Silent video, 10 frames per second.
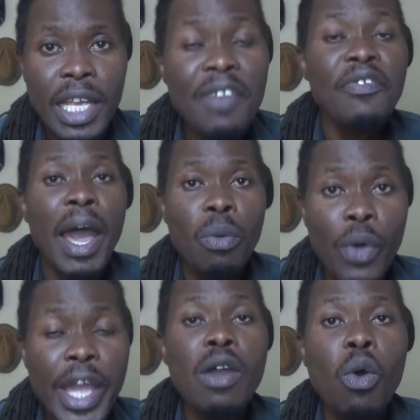if I
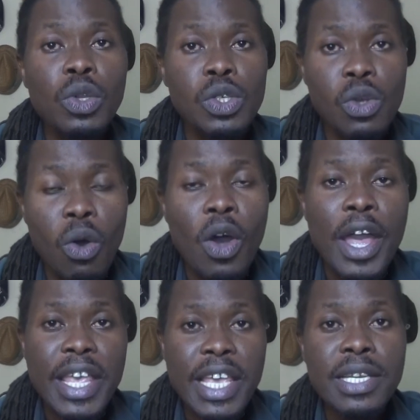weigh also
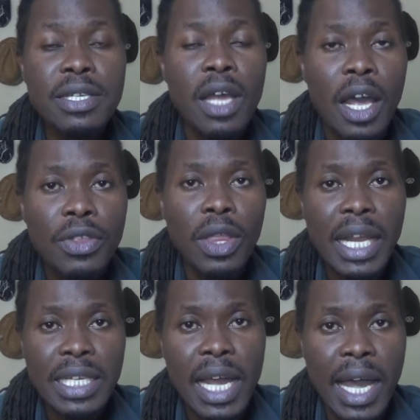in
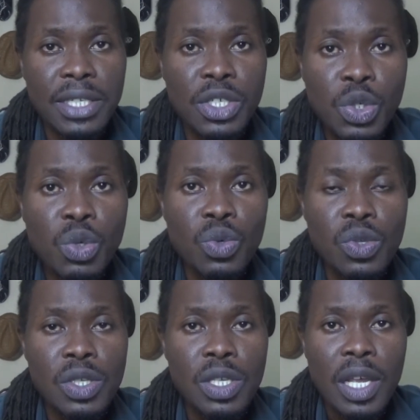that guy's
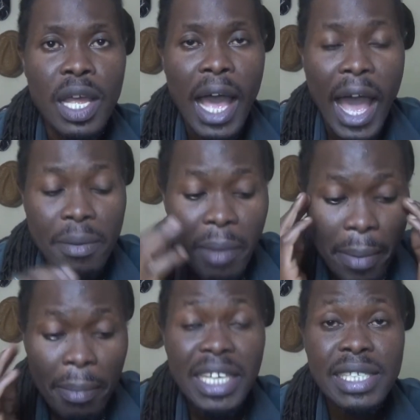shoes and my
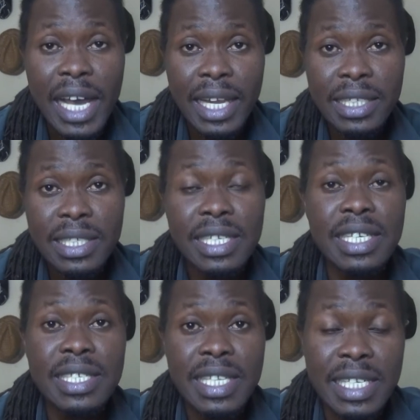mentality
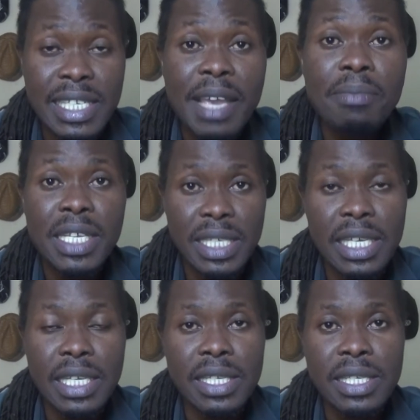is the same
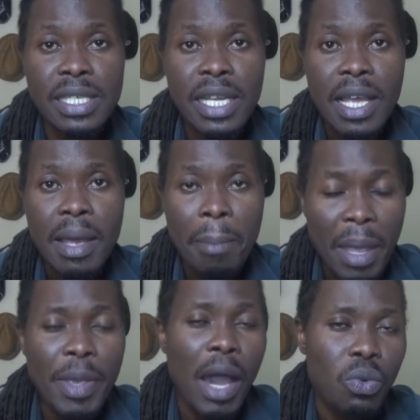as his
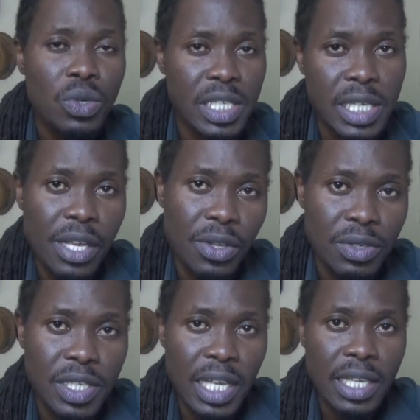maybe I would say
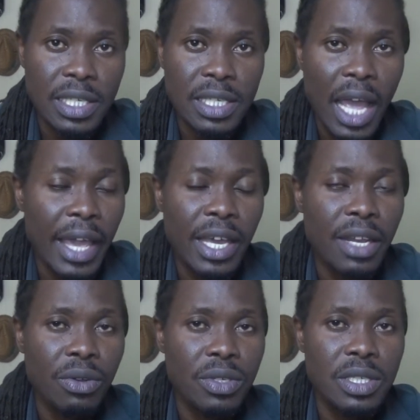those things. I
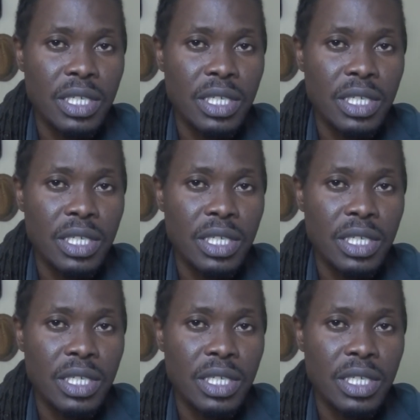cannot